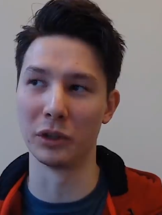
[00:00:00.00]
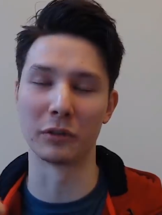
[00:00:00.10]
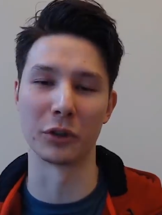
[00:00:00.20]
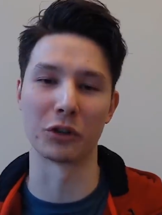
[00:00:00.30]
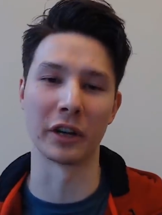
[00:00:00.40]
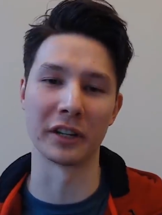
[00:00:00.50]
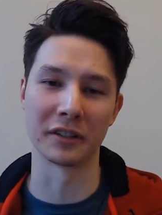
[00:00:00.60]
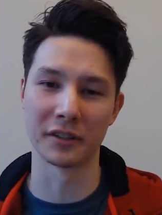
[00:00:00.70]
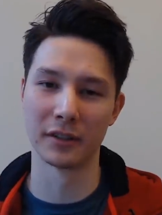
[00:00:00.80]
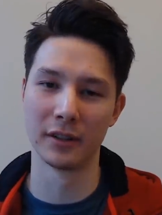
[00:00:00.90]
we look for
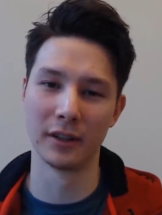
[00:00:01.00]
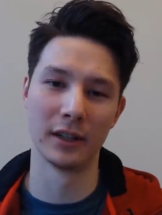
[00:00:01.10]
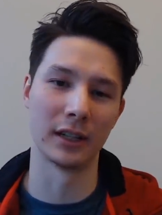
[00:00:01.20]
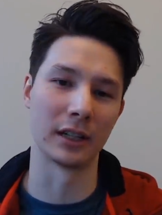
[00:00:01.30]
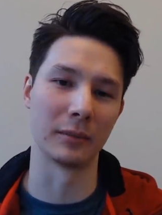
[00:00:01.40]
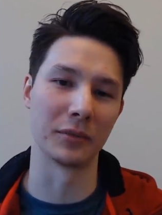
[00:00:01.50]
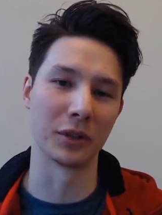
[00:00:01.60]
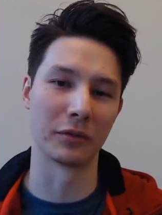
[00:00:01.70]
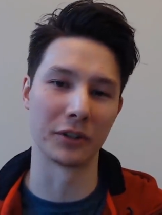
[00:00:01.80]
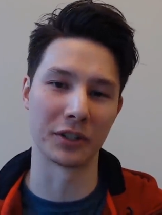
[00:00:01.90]
trends. Um,
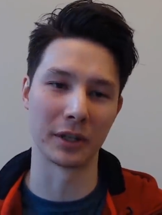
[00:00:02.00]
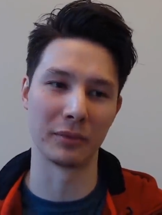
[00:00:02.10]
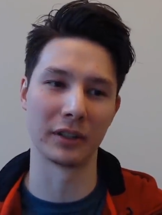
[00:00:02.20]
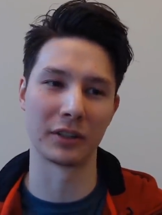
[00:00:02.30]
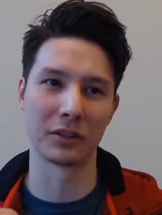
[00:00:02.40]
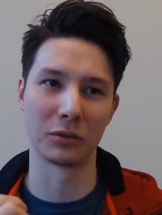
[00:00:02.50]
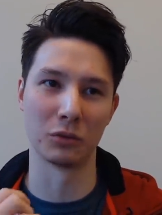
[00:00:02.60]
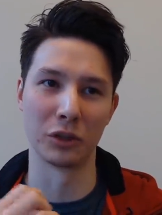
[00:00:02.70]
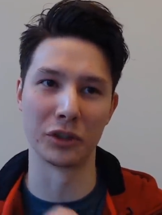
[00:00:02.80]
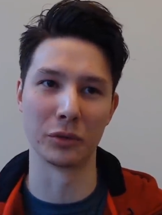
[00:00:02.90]
so if there's something that's
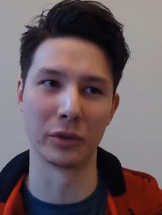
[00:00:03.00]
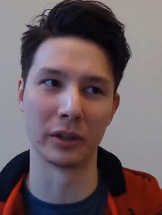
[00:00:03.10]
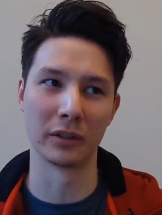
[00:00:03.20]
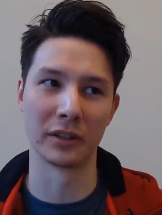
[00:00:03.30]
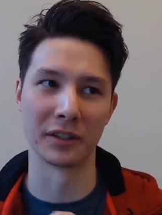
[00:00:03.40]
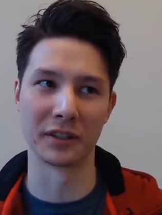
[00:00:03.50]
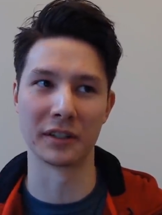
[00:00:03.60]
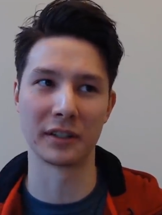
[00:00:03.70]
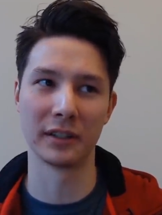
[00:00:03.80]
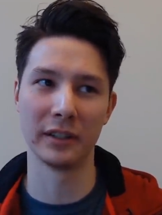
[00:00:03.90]
we're doing
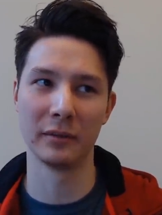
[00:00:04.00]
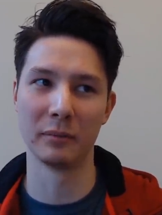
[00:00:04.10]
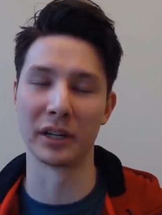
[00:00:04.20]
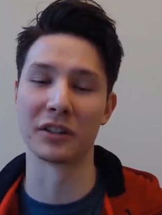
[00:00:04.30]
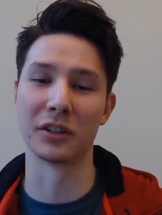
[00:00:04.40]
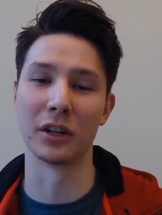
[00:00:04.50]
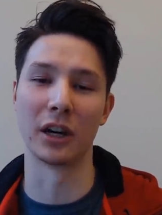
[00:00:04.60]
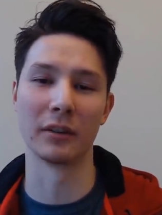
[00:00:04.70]
consistently, but it's